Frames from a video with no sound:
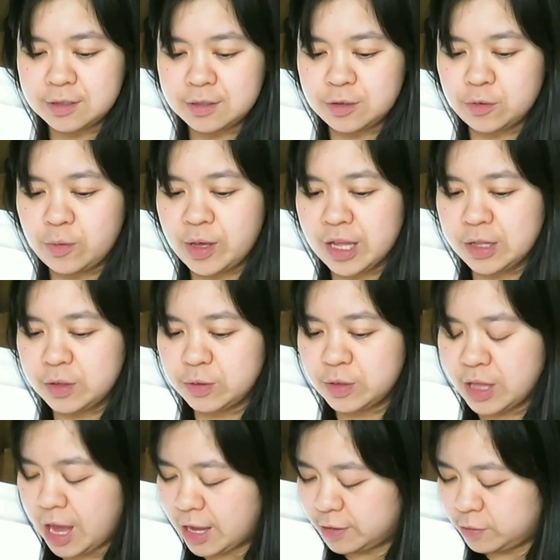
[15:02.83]
so we can
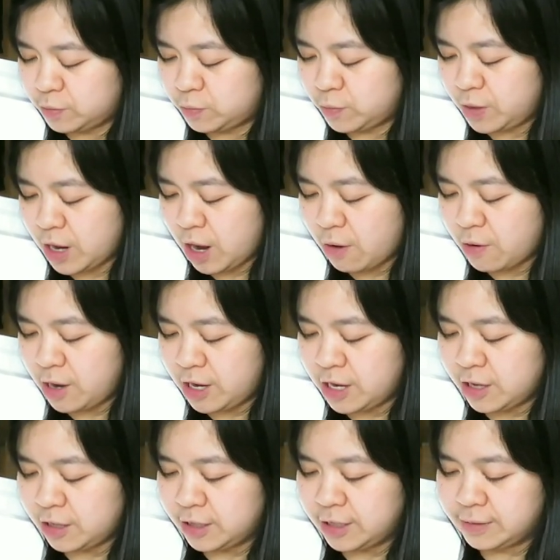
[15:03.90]
do that with our
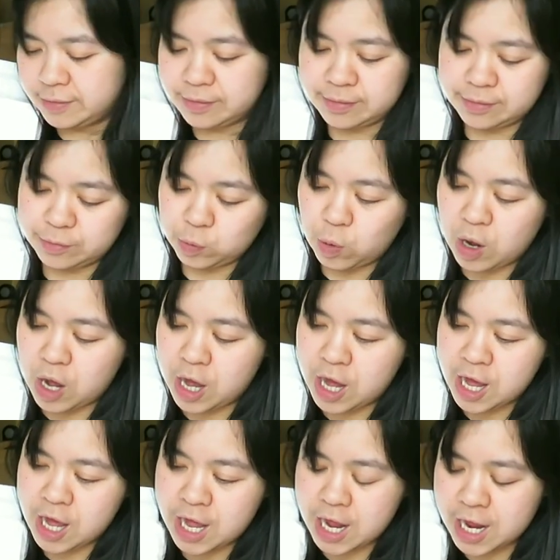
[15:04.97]
little
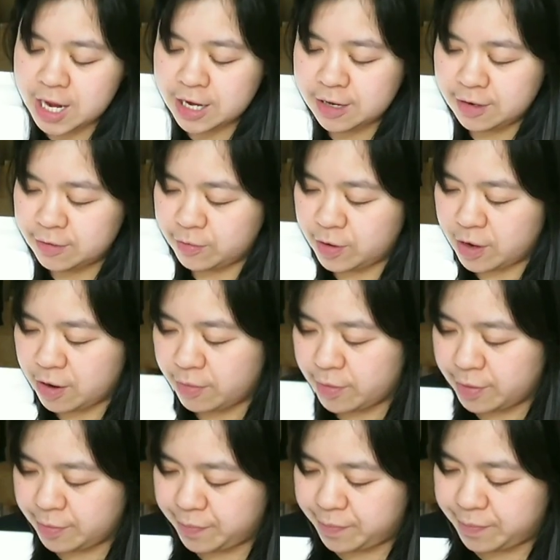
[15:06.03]
one, with
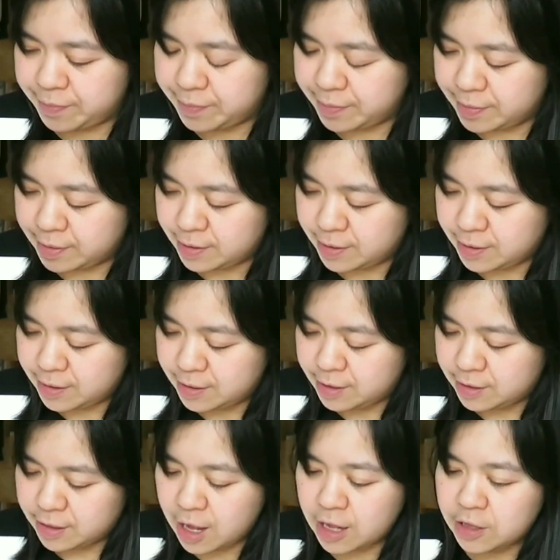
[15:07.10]
our
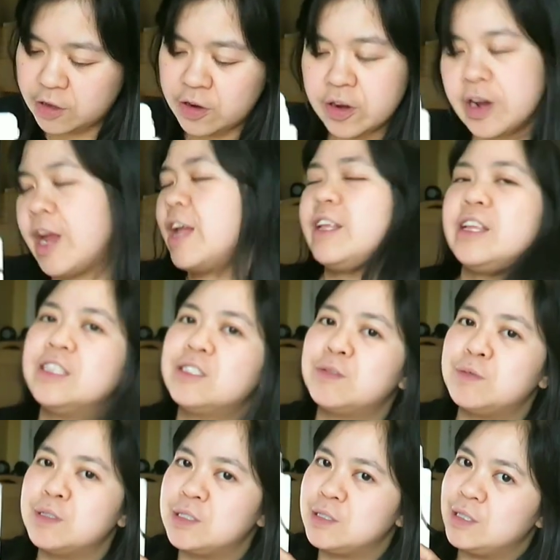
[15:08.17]
toddler. And
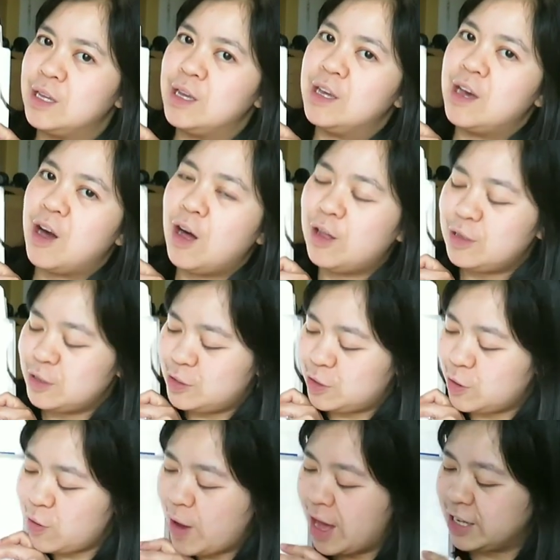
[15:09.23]
this
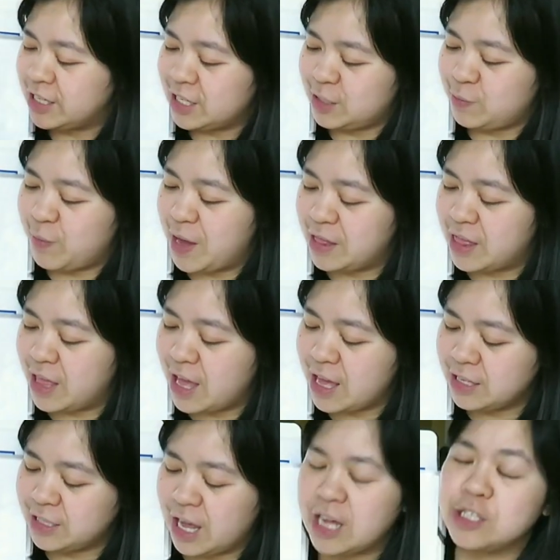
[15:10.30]
also, I just made
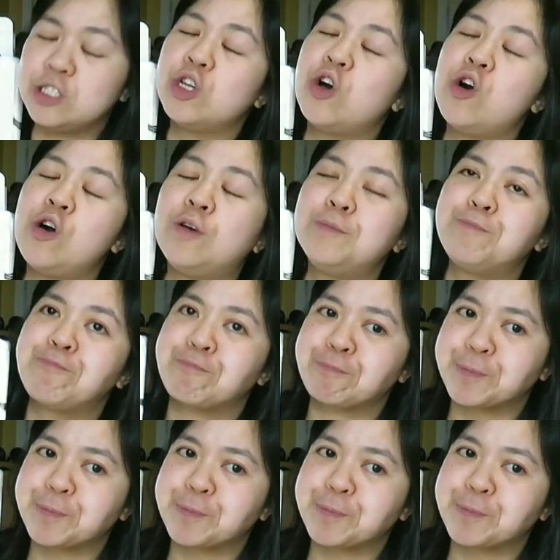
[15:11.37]
this. I saw